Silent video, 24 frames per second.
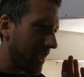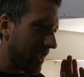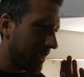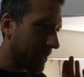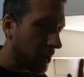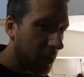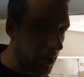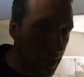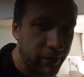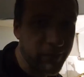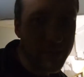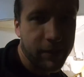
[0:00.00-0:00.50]
It
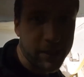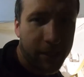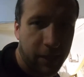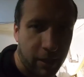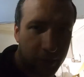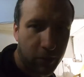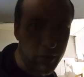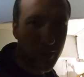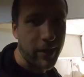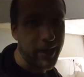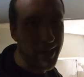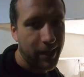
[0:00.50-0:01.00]
kind of is an
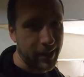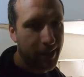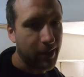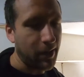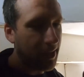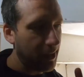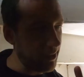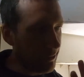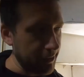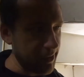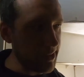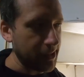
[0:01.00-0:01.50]
upgrade, it
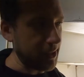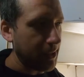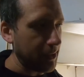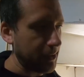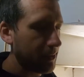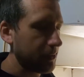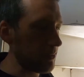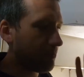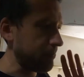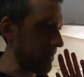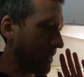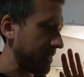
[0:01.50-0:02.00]
kind of
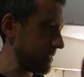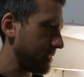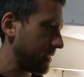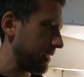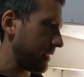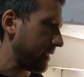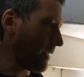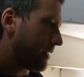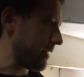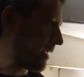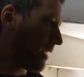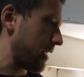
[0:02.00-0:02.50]
isn't.
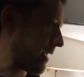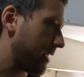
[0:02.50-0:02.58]
Basically, they